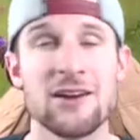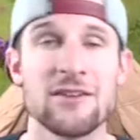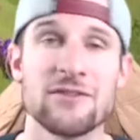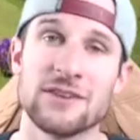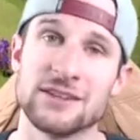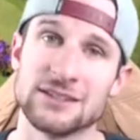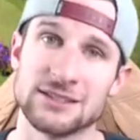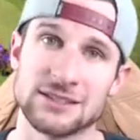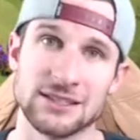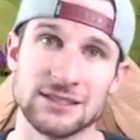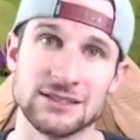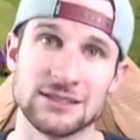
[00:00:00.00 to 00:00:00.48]

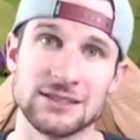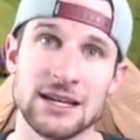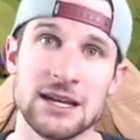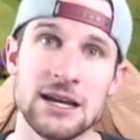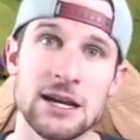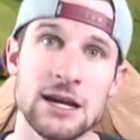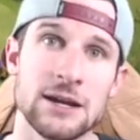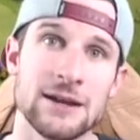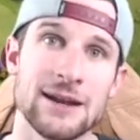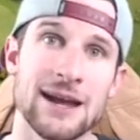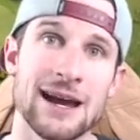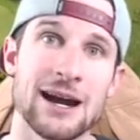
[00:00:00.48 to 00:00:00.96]
defenses.
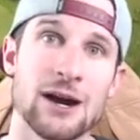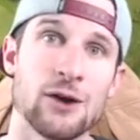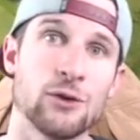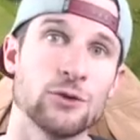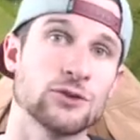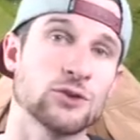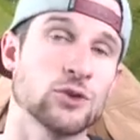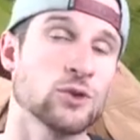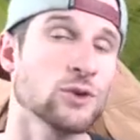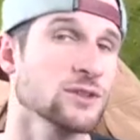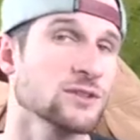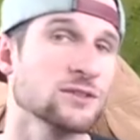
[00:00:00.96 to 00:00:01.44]
Now,
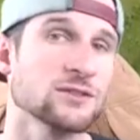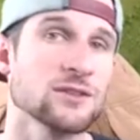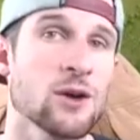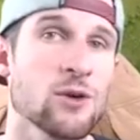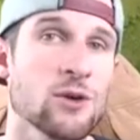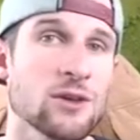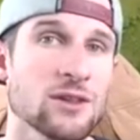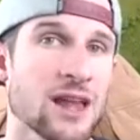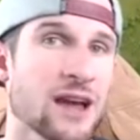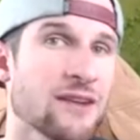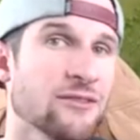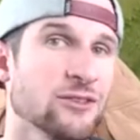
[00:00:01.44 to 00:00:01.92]
towards
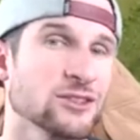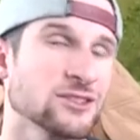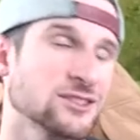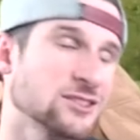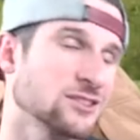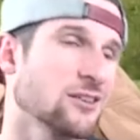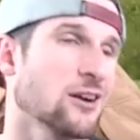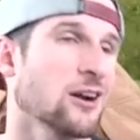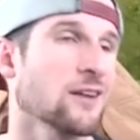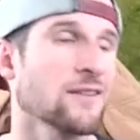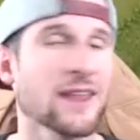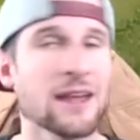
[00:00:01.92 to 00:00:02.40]
lower levels,
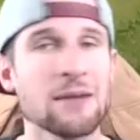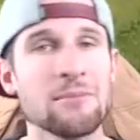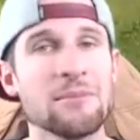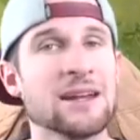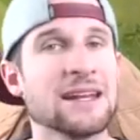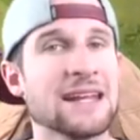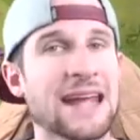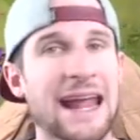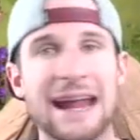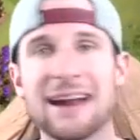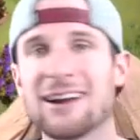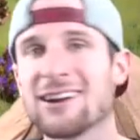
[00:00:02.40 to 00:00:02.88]
there aren't that
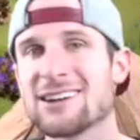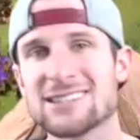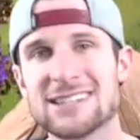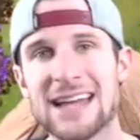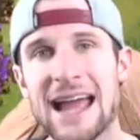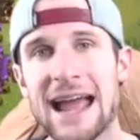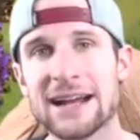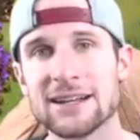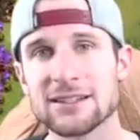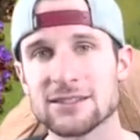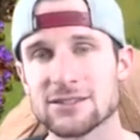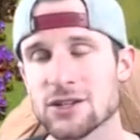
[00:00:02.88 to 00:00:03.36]
many air
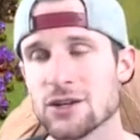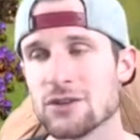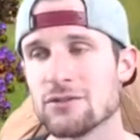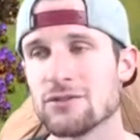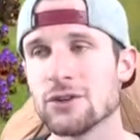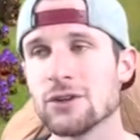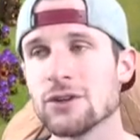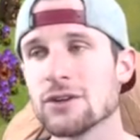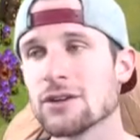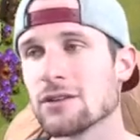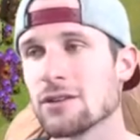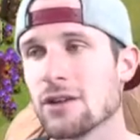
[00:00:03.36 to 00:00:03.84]
attacks, so if
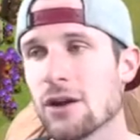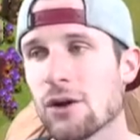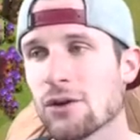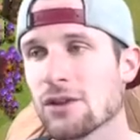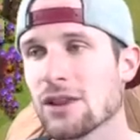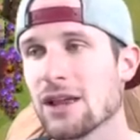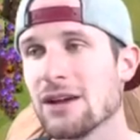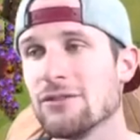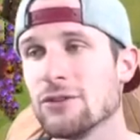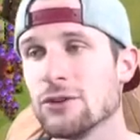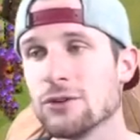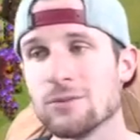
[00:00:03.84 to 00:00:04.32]
you're at a lower
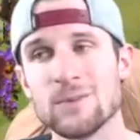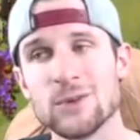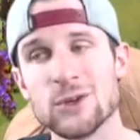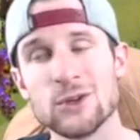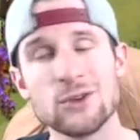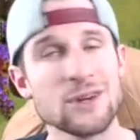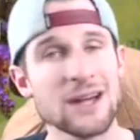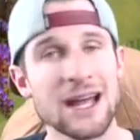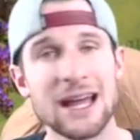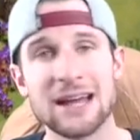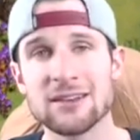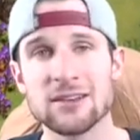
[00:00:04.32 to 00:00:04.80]
level, you
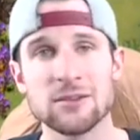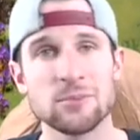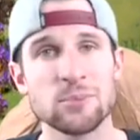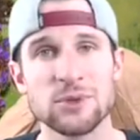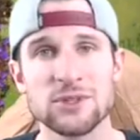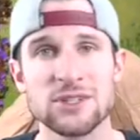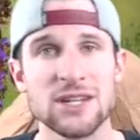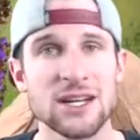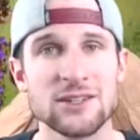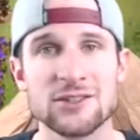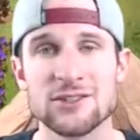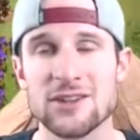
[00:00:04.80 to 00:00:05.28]
don't have to
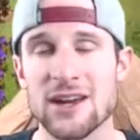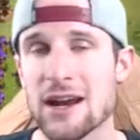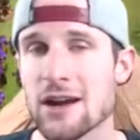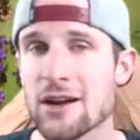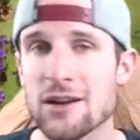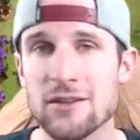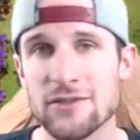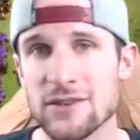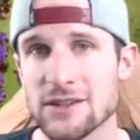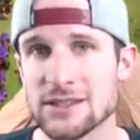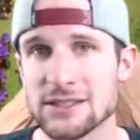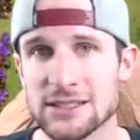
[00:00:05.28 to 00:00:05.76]
protect your air
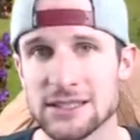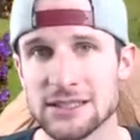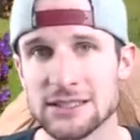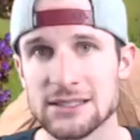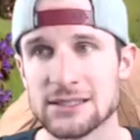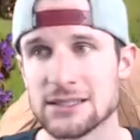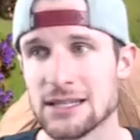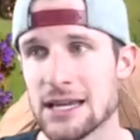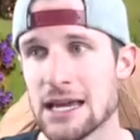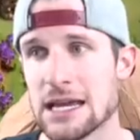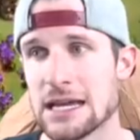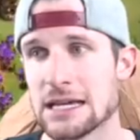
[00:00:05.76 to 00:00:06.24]
defenses,
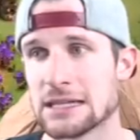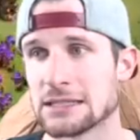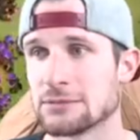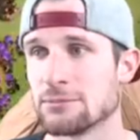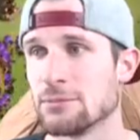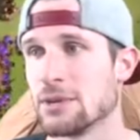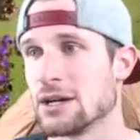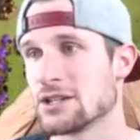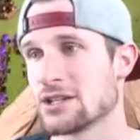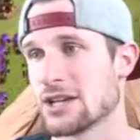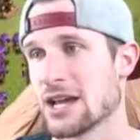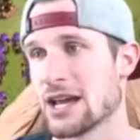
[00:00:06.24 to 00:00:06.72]
say, as
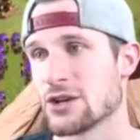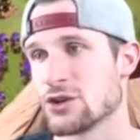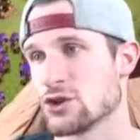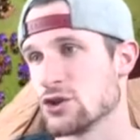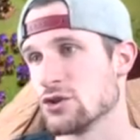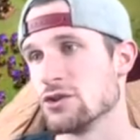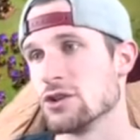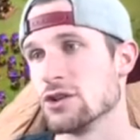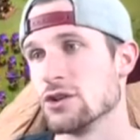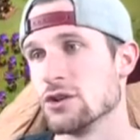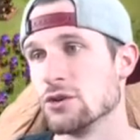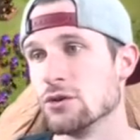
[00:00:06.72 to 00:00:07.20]
much as
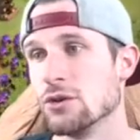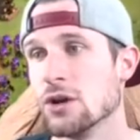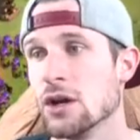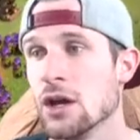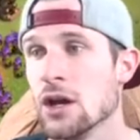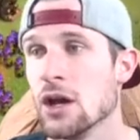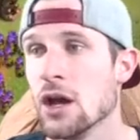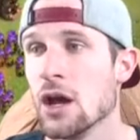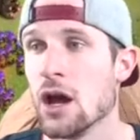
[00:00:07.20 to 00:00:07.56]
you do